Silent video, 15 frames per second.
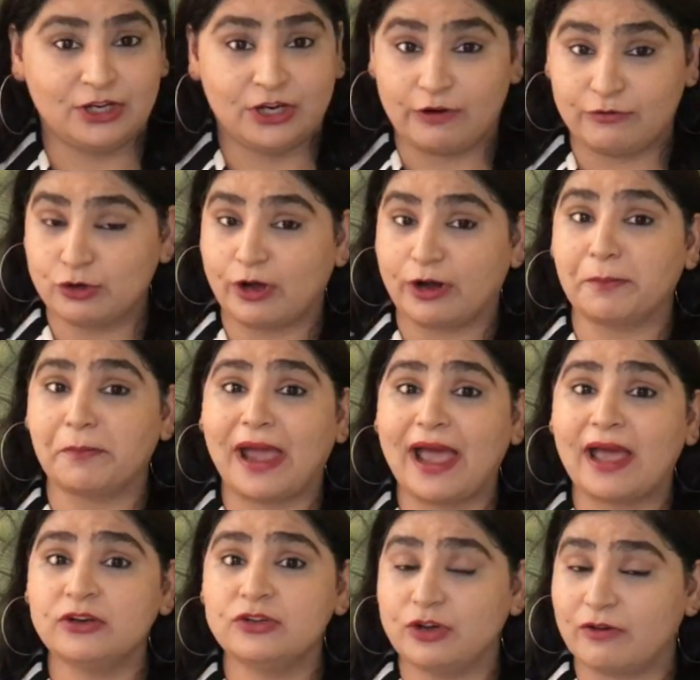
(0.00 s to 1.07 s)
If you are a
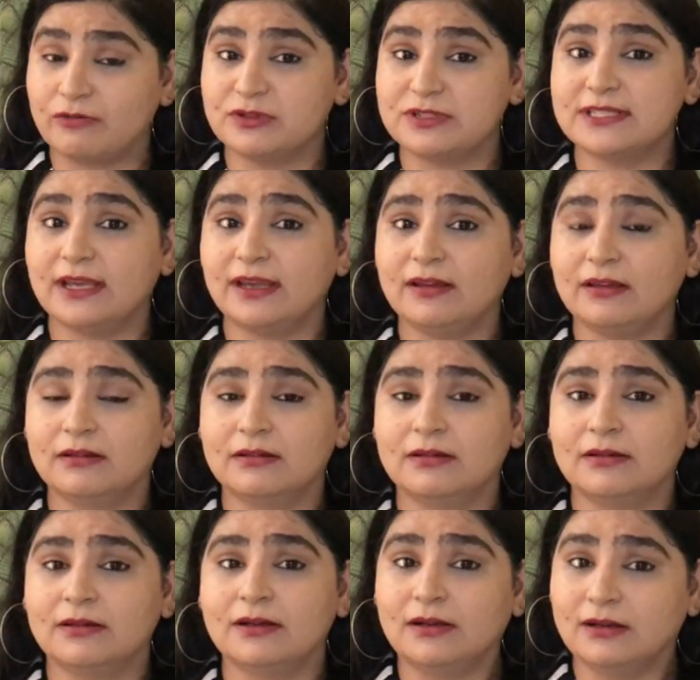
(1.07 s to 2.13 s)
man, you have to say,
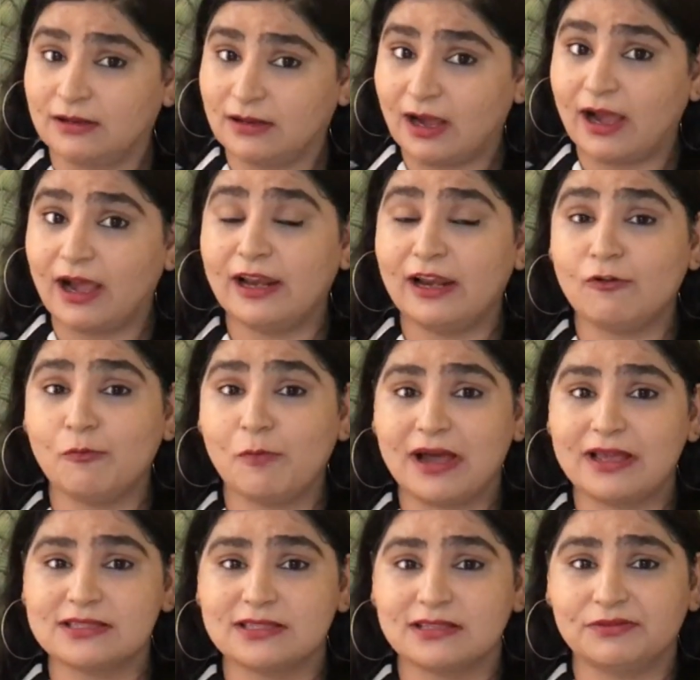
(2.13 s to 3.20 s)
I love
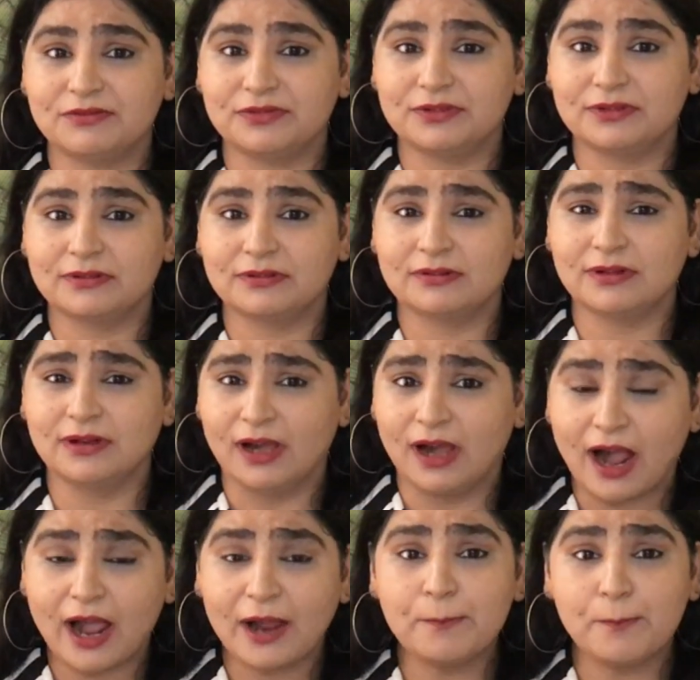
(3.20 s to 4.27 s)
myself.
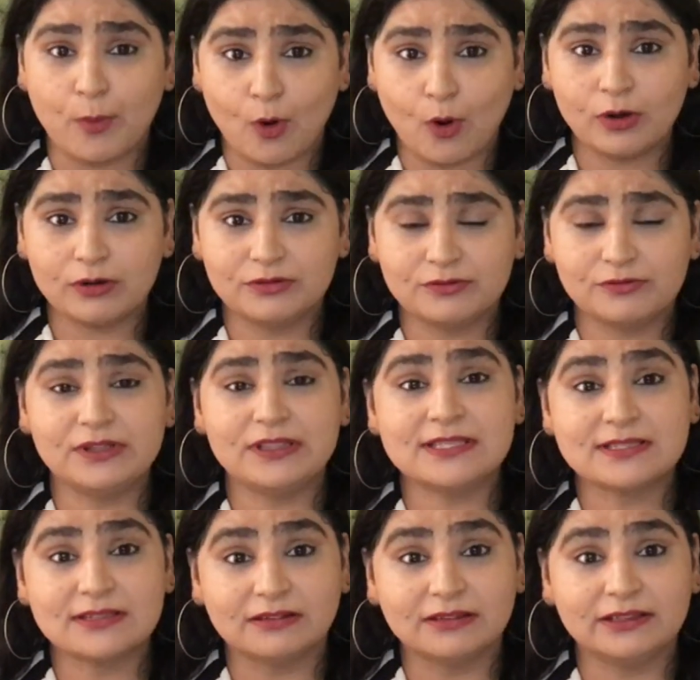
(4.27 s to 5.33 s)
I am born with
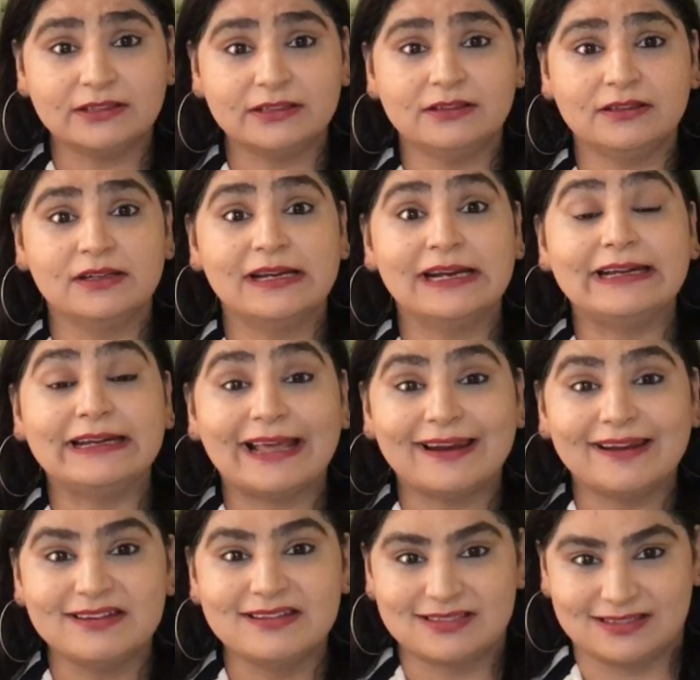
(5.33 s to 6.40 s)
certain
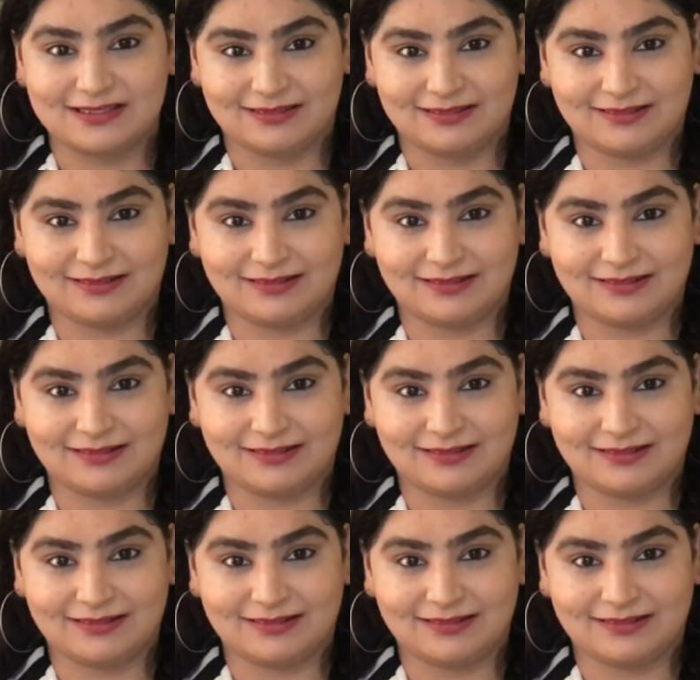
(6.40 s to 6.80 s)
talents